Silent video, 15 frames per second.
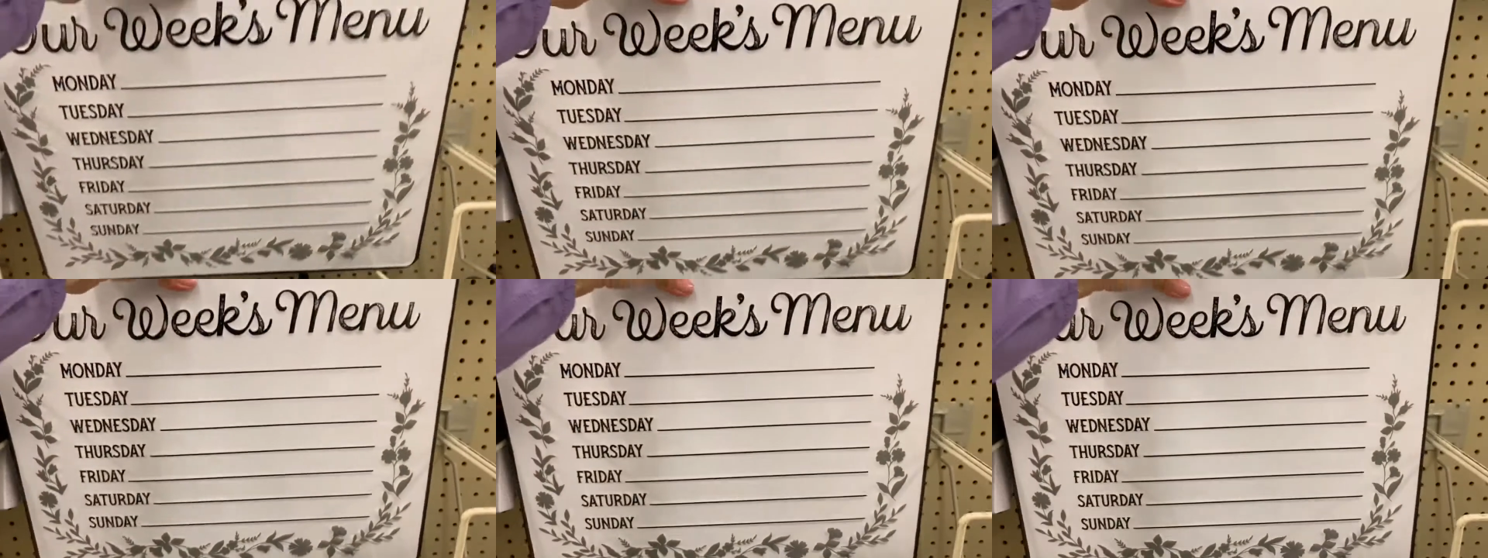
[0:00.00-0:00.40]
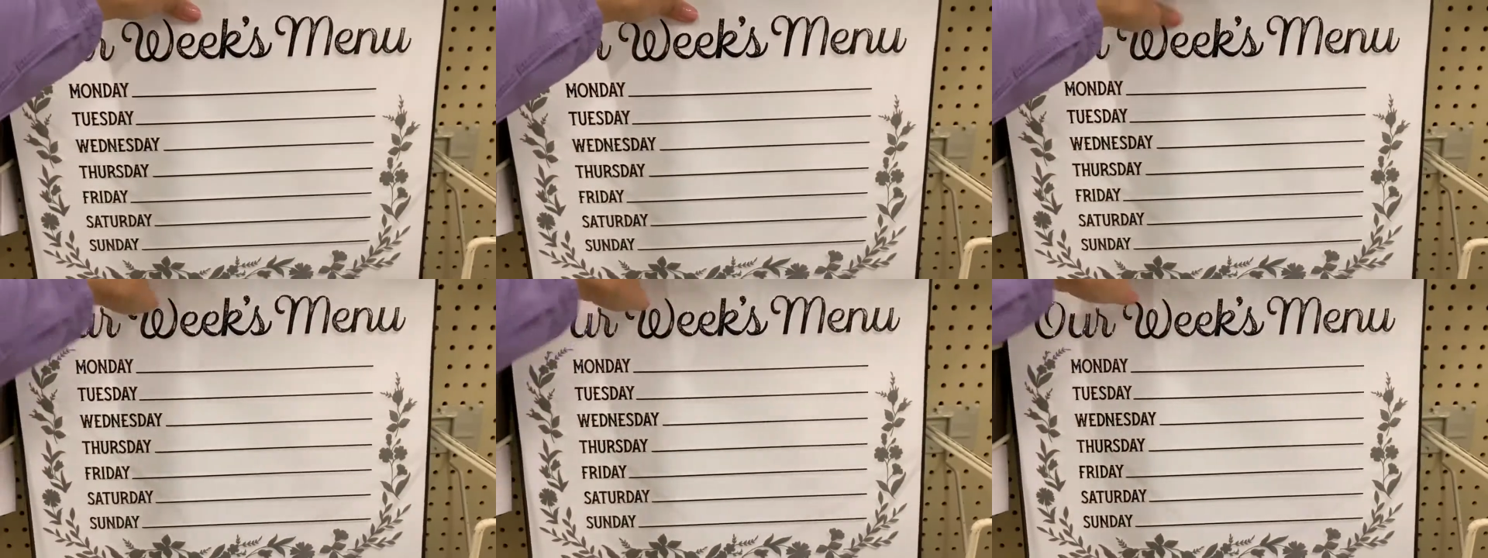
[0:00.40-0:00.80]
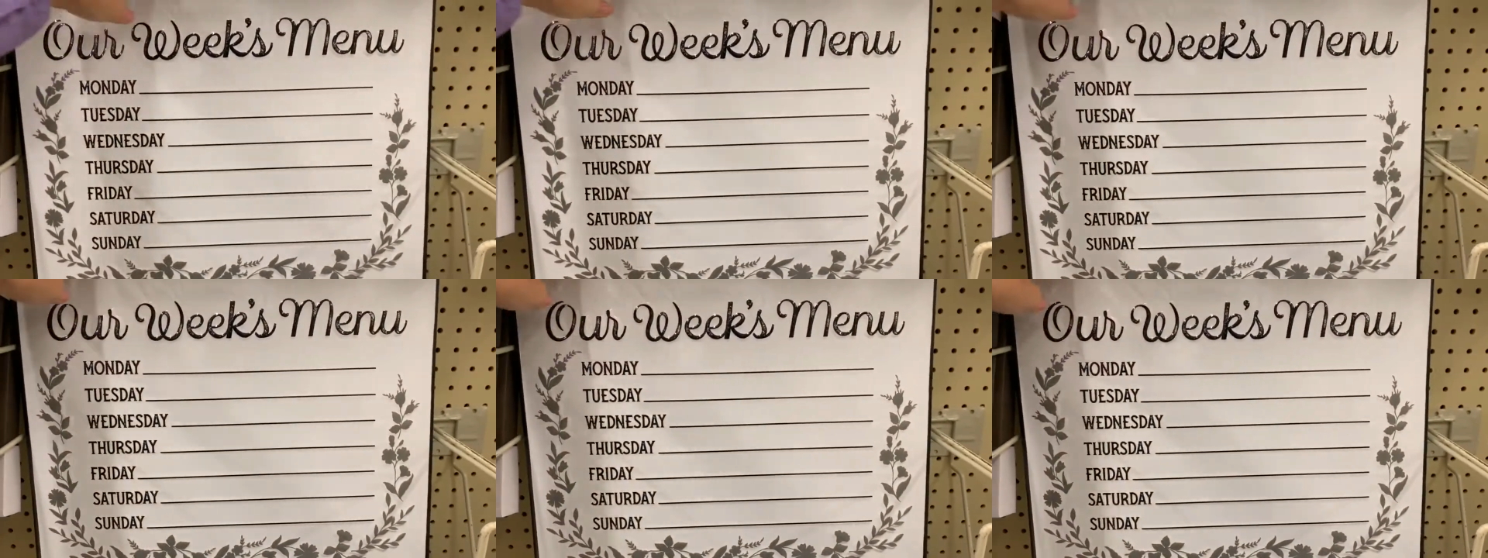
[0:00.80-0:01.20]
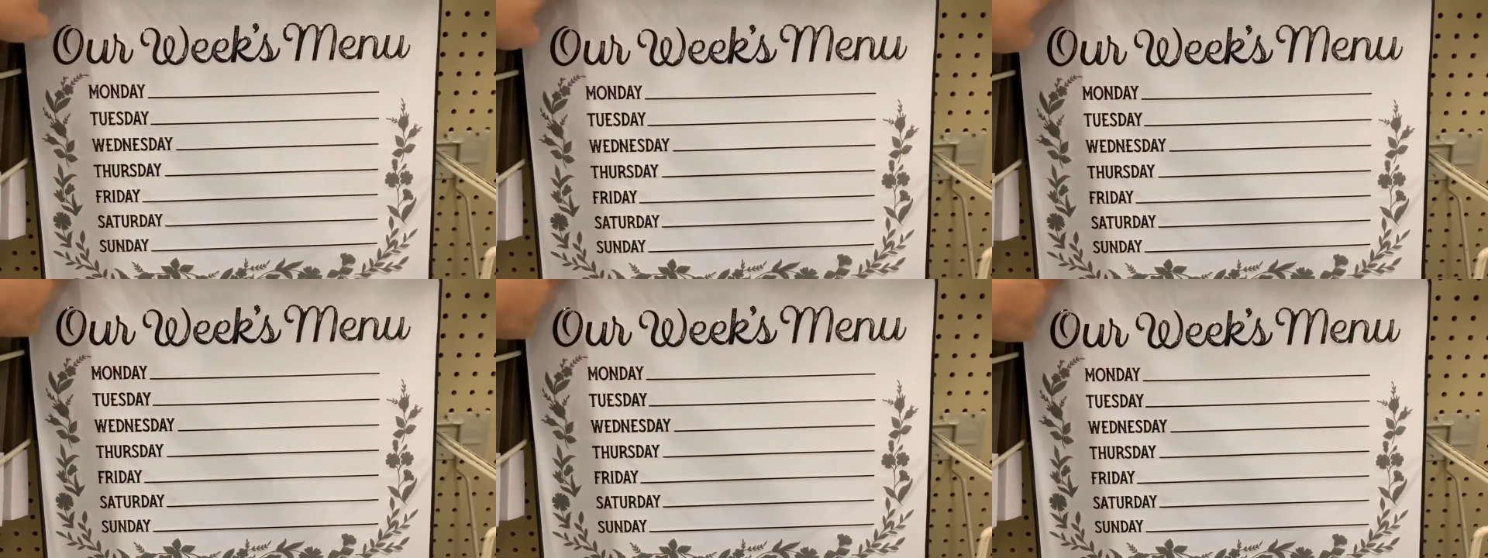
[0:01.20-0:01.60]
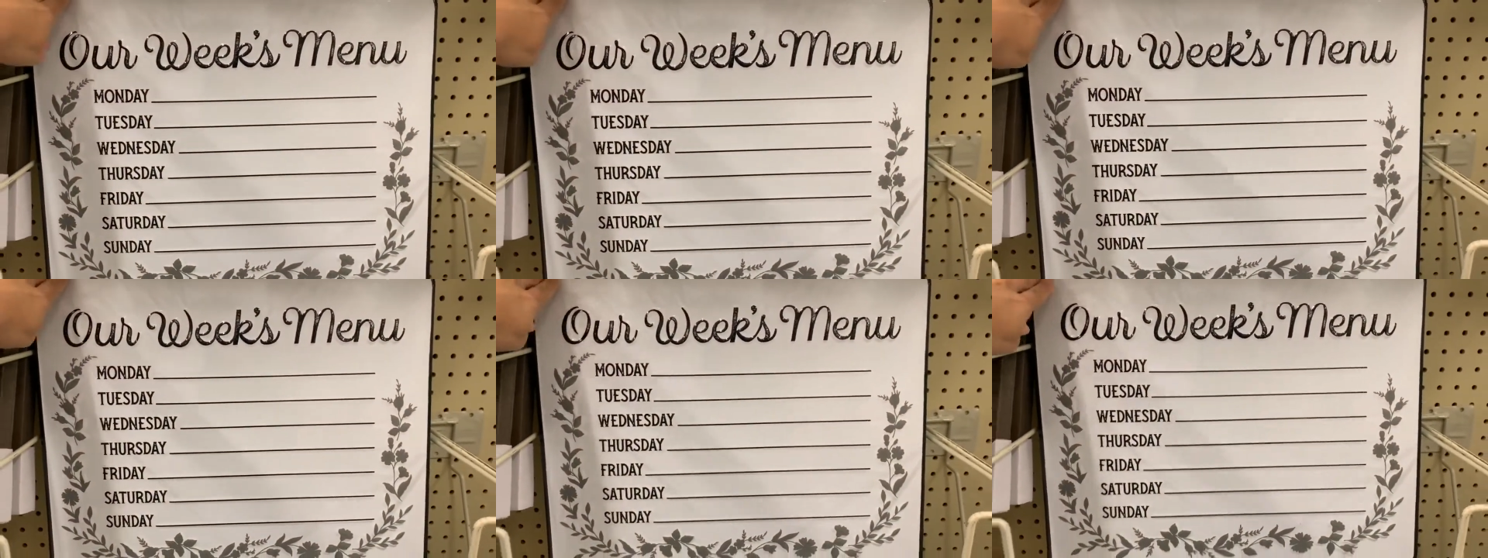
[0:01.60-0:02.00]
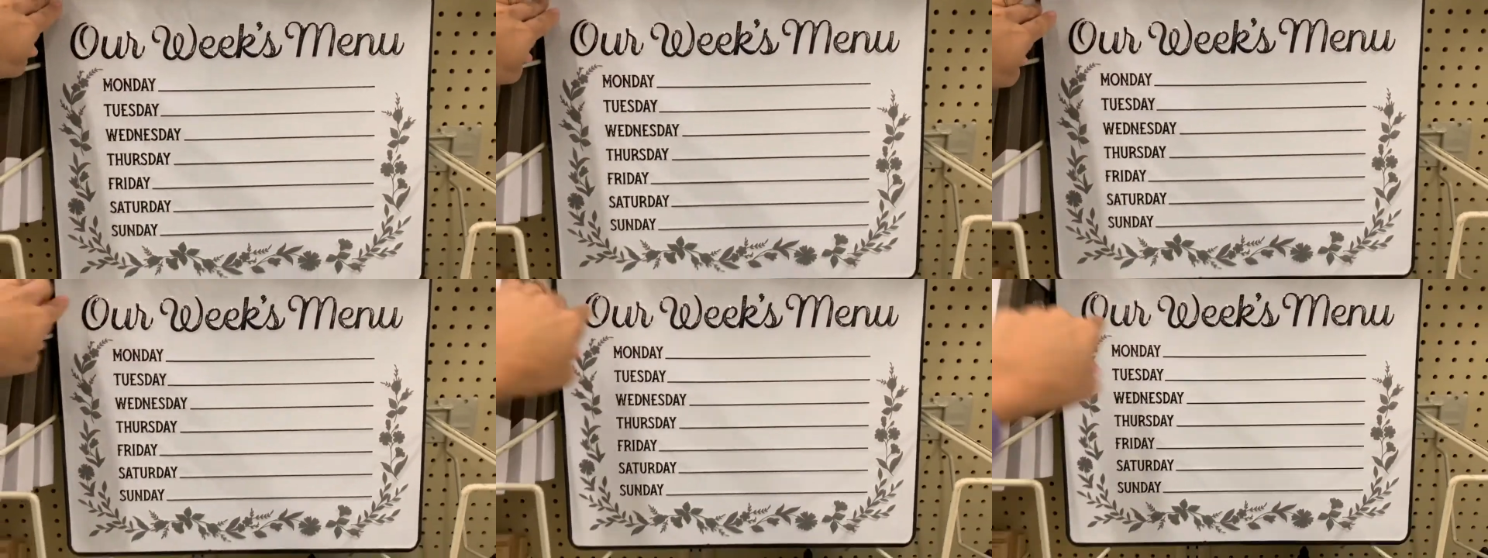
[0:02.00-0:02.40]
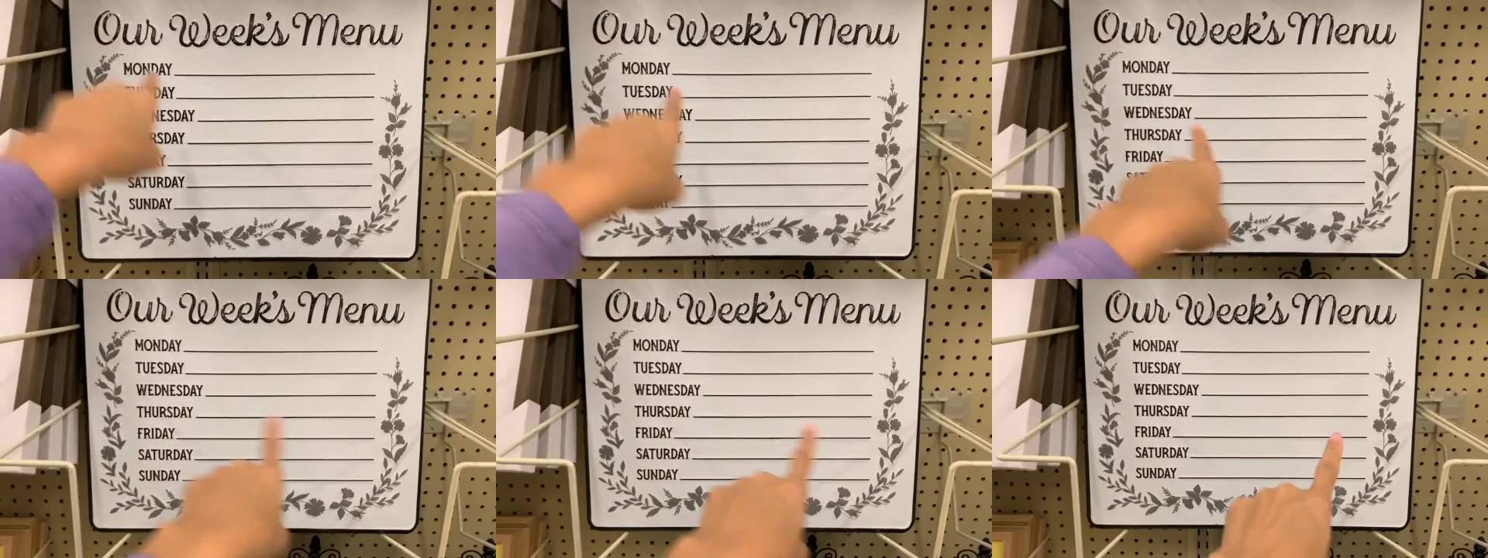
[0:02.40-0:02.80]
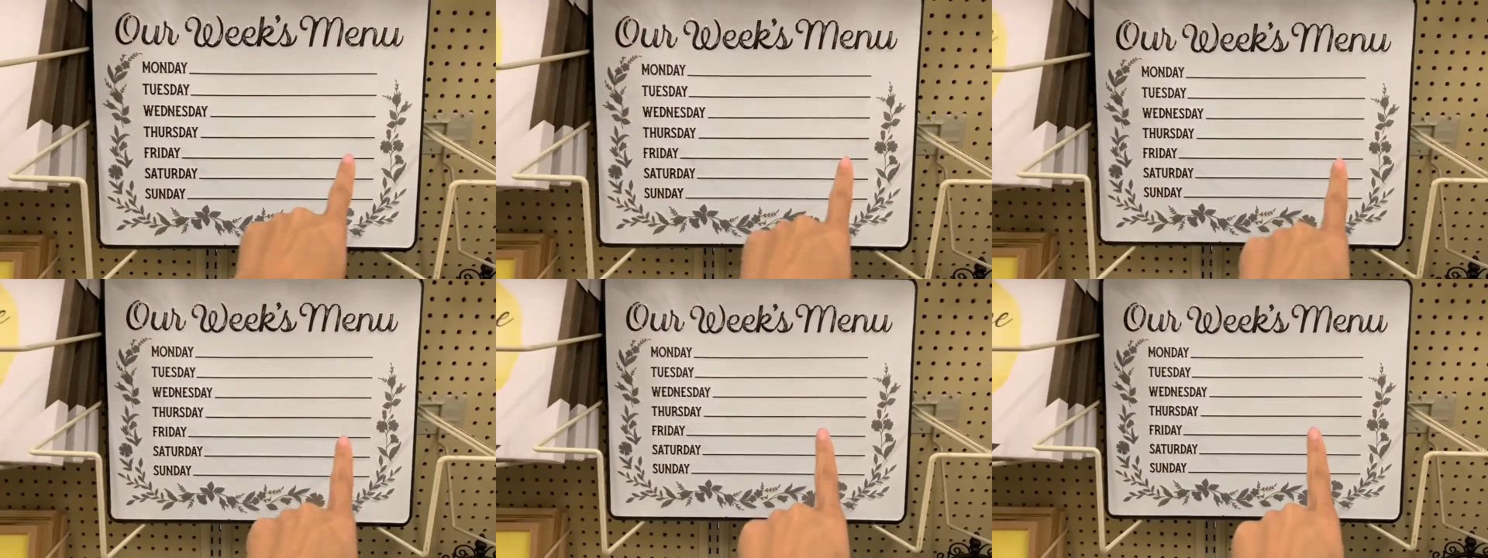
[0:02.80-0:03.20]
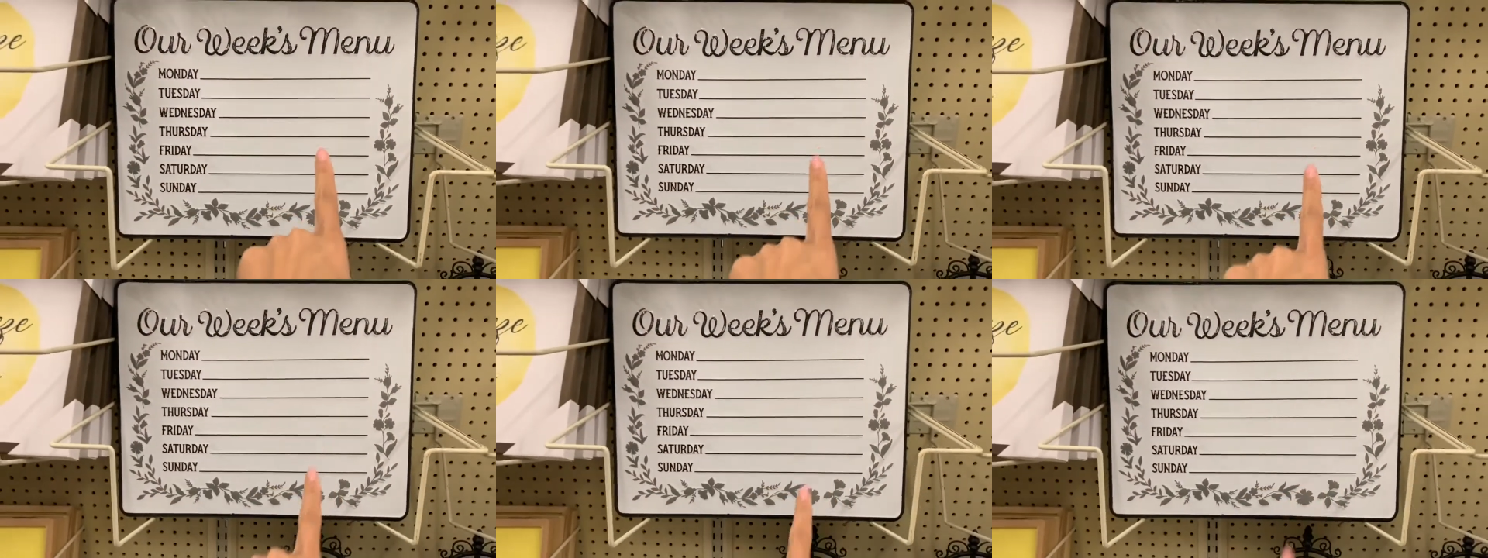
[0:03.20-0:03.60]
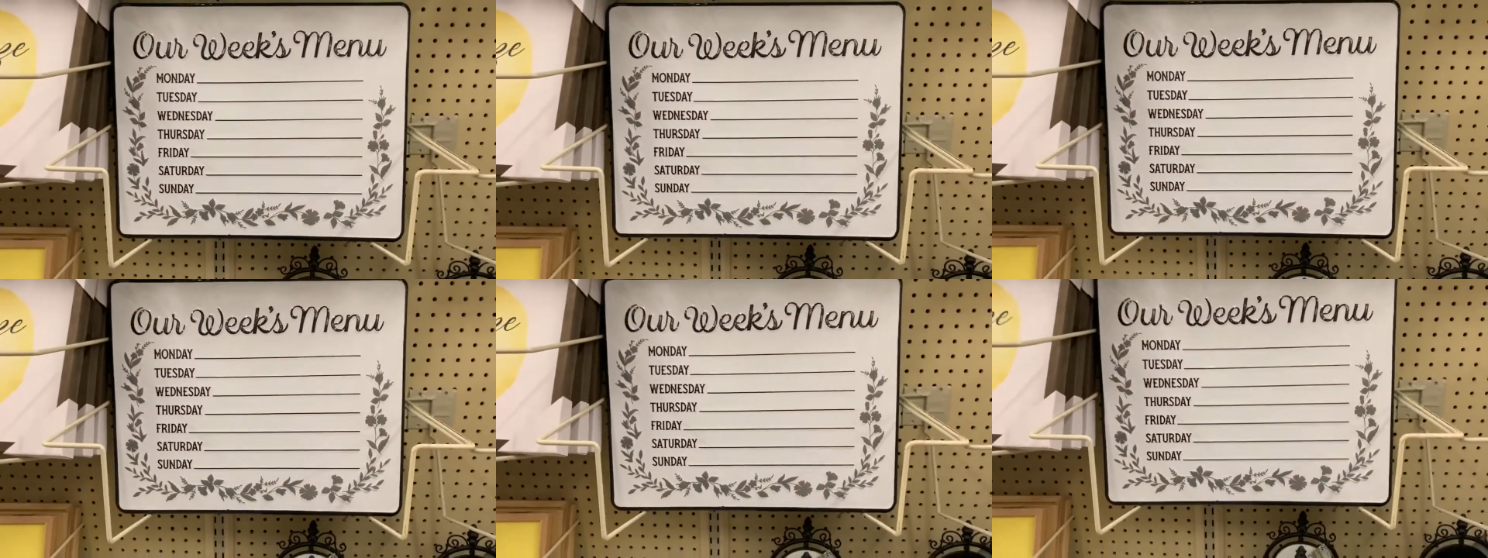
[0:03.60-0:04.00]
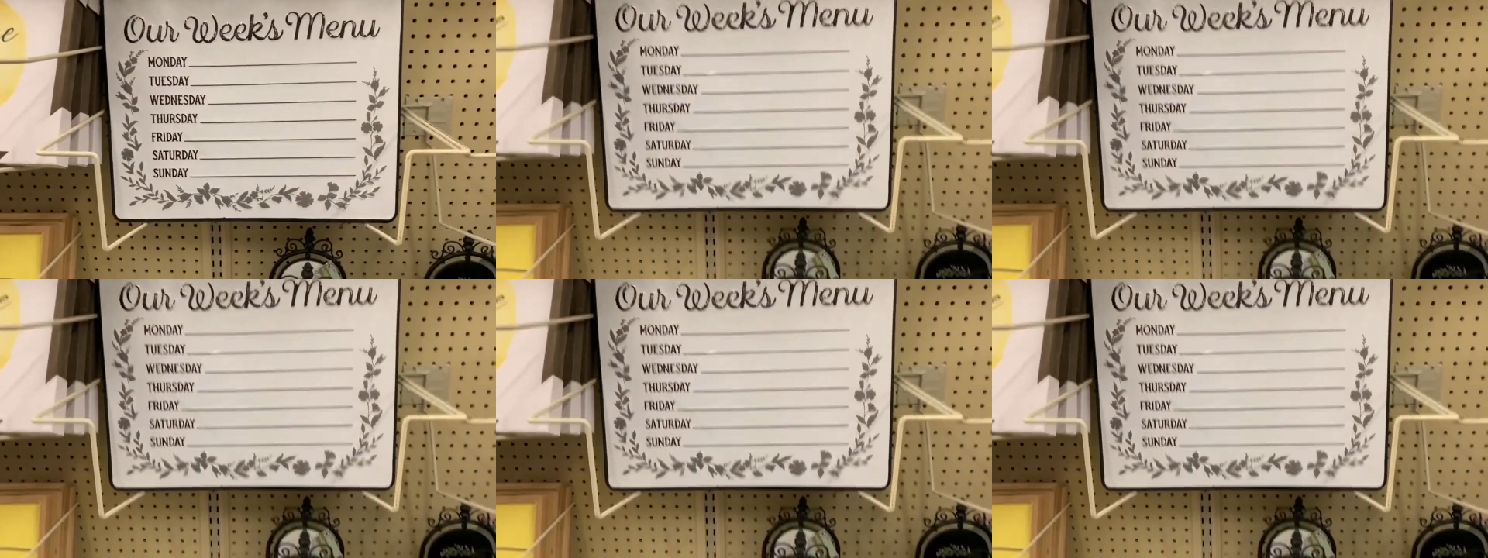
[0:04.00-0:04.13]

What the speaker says: Nobody's mouth can be seen.